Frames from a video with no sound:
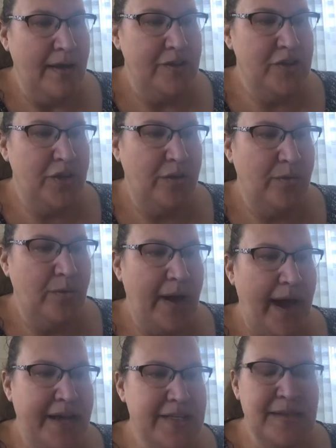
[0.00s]
to
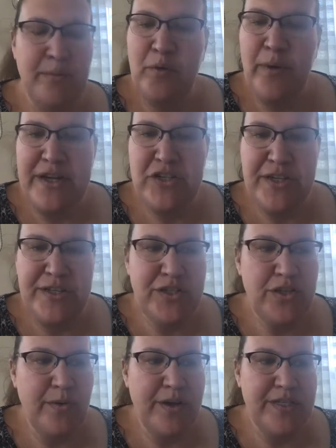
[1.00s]
ask some
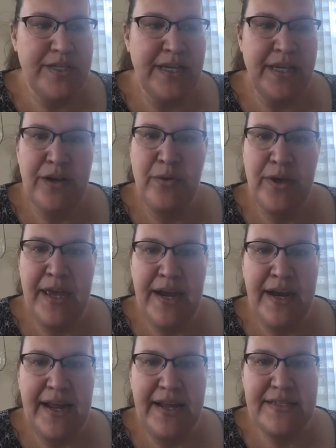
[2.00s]
questions to our CEO
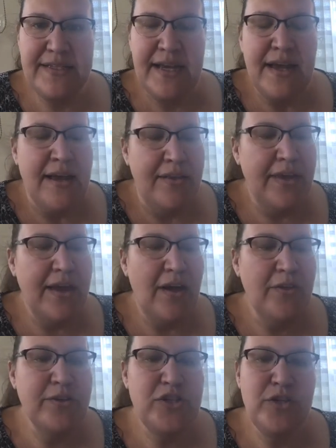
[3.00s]
candidates. The
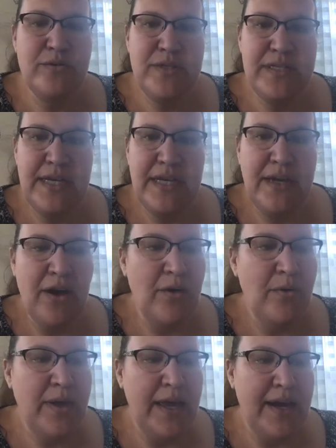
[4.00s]
other two
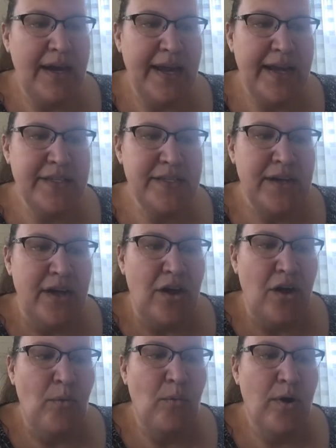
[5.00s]
CEO candidates
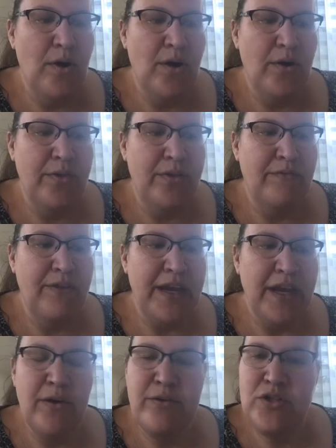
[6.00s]
the
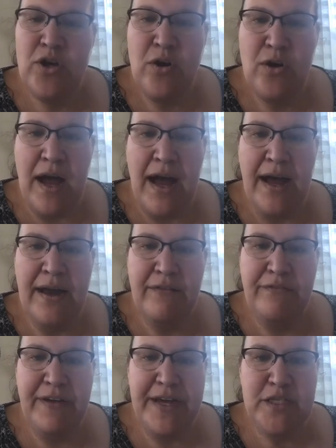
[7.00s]
videos are
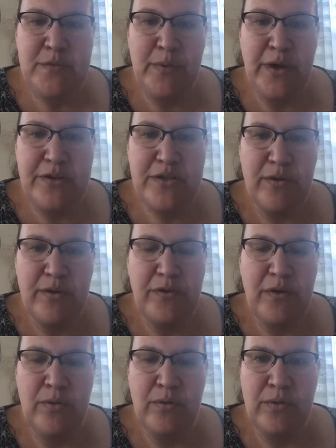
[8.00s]
on Facebook. So
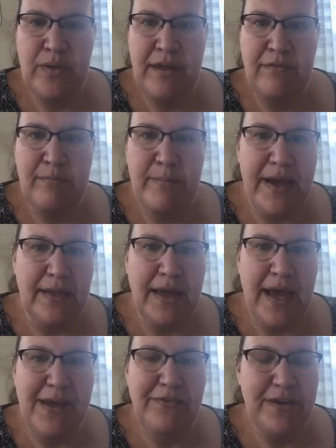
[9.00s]
if you leave my
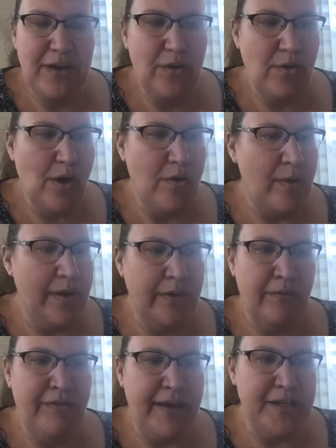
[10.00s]
live and you go
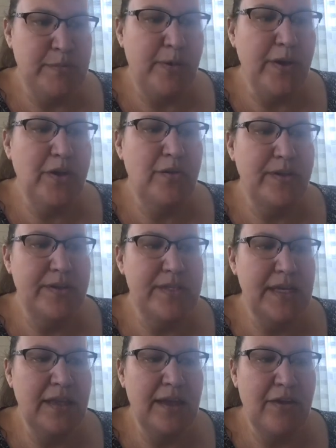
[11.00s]
on Facebook, you can
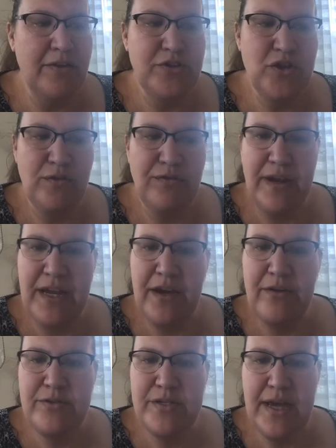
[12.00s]
see the other two
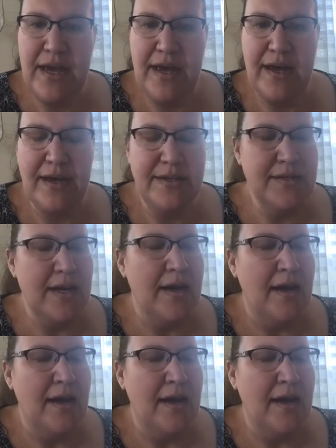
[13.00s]
videos and